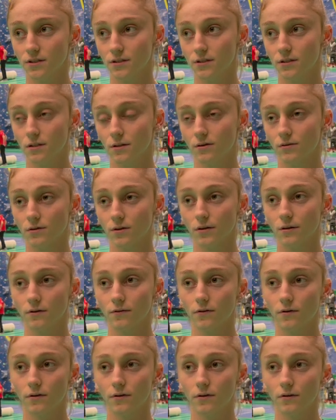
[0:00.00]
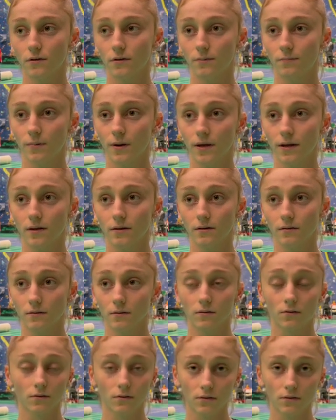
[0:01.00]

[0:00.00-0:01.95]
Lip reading: just looking for playing